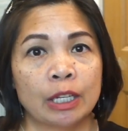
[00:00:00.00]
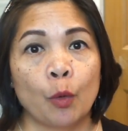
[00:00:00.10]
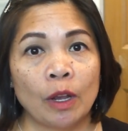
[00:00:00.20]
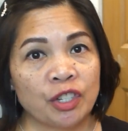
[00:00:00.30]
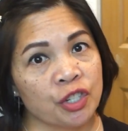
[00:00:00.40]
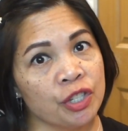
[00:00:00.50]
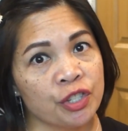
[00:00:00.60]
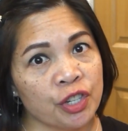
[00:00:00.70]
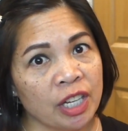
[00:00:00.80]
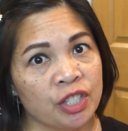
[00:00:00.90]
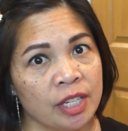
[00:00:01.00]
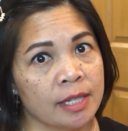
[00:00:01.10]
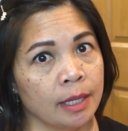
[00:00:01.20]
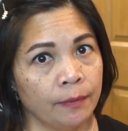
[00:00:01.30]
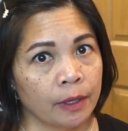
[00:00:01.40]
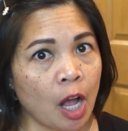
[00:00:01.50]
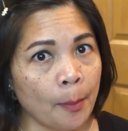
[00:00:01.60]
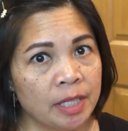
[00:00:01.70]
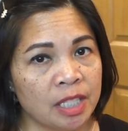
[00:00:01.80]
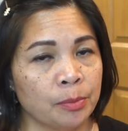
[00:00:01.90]
Questions, you can just leave a
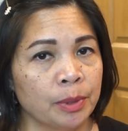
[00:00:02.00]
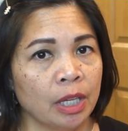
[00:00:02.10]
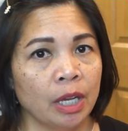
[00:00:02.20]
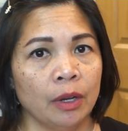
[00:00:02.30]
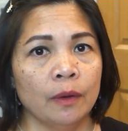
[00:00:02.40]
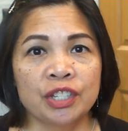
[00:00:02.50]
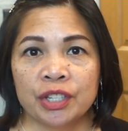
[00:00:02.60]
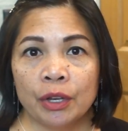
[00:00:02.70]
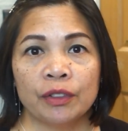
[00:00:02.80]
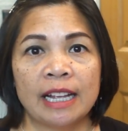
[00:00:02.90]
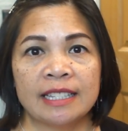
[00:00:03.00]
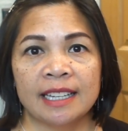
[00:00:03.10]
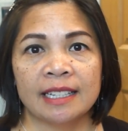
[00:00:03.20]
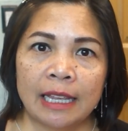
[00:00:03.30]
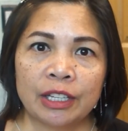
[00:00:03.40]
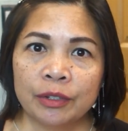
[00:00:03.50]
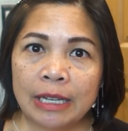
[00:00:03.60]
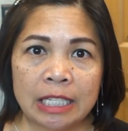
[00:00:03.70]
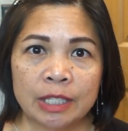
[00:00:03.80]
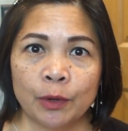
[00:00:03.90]
comment down below. So that's it. Thank you
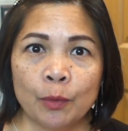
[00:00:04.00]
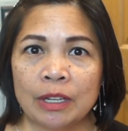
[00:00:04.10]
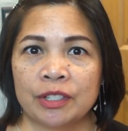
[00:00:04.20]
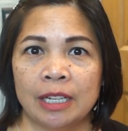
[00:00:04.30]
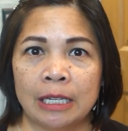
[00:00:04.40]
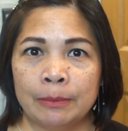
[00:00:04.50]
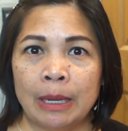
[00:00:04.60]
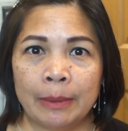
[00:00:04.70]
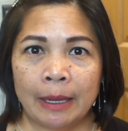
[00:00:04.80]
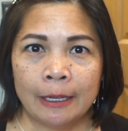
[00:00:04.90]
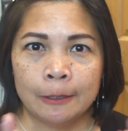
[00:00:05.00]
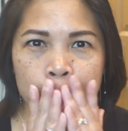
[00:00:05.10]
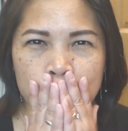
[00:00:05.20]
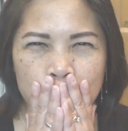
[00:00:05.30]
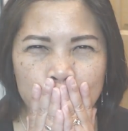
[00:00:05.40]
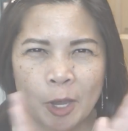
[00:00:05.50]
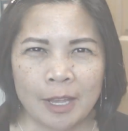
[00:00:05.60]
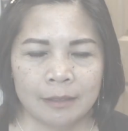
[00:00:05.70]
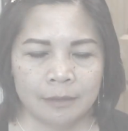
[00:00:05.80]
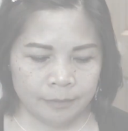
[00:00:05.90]
guys for watching. Bye
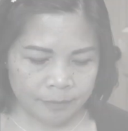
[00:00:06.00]
bye.